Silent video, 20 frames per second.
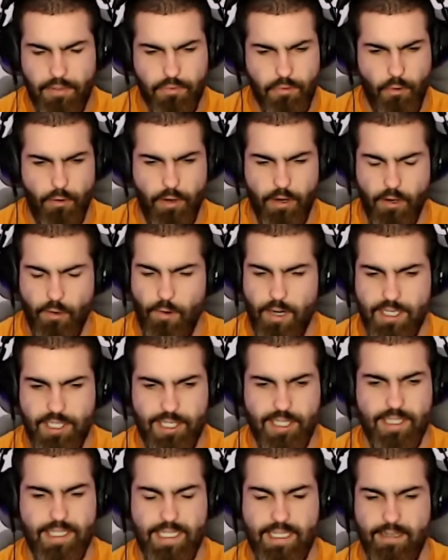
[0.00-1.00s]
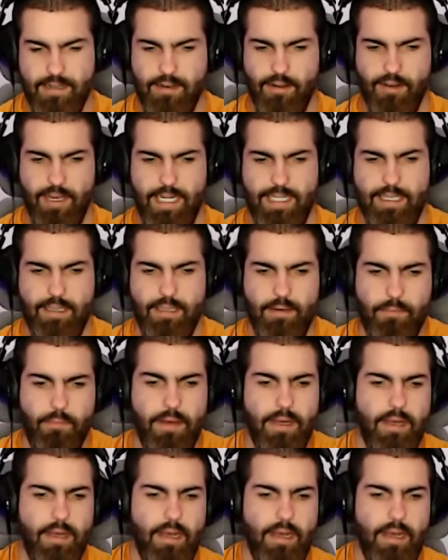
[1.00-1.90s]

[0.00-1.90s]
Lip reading: throw your questions in and I'll get to them